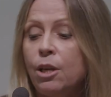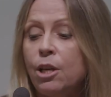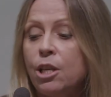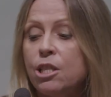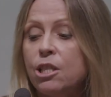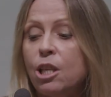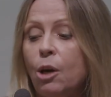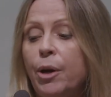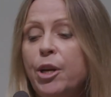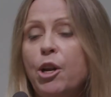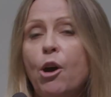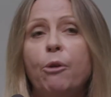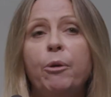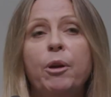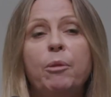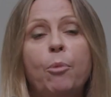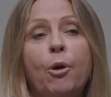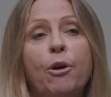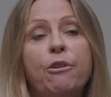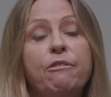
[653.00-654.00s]
So we know
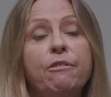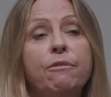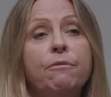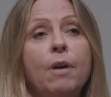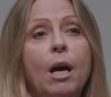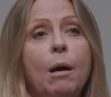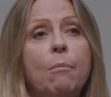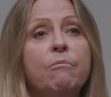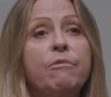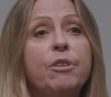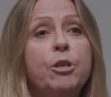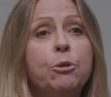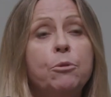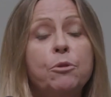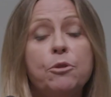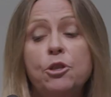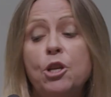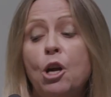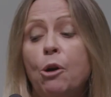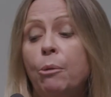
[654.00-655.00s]
with both visual
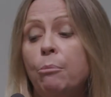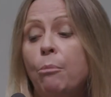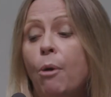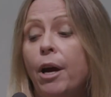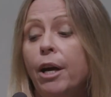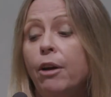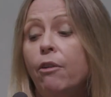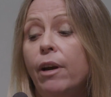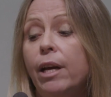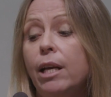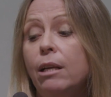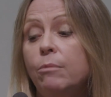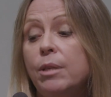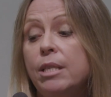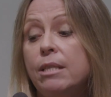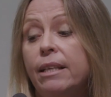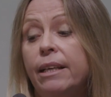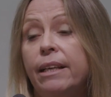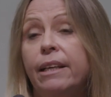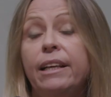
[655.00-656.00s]
snow and migraine, we
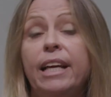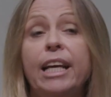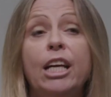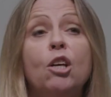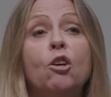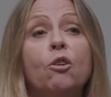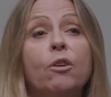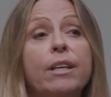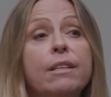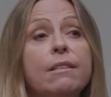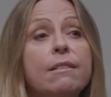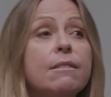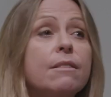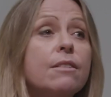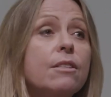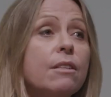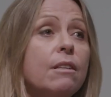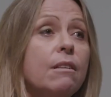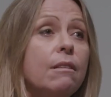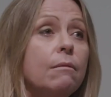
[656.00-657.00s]
see
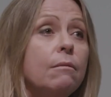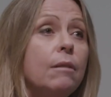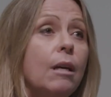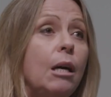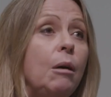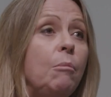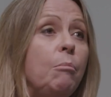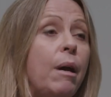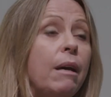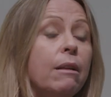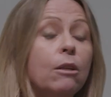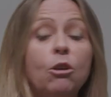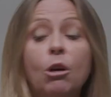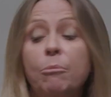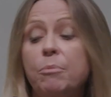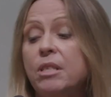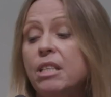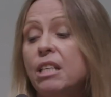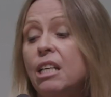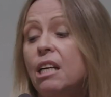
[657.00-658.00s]
increased
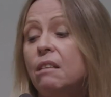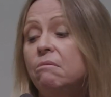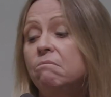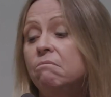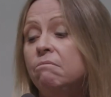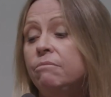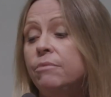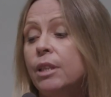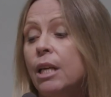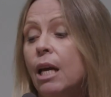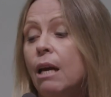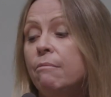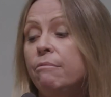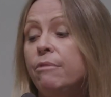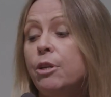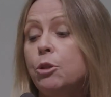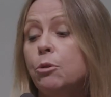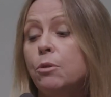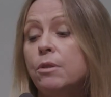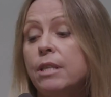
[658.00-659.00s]
palinopsia and
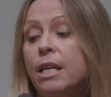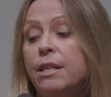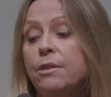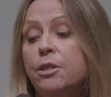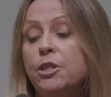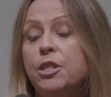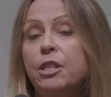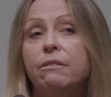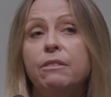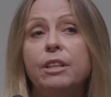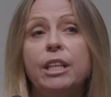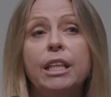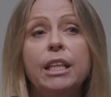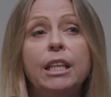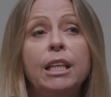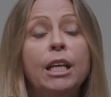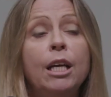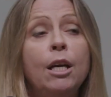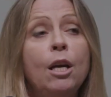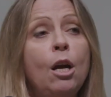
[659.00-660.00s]
visual sensitivity.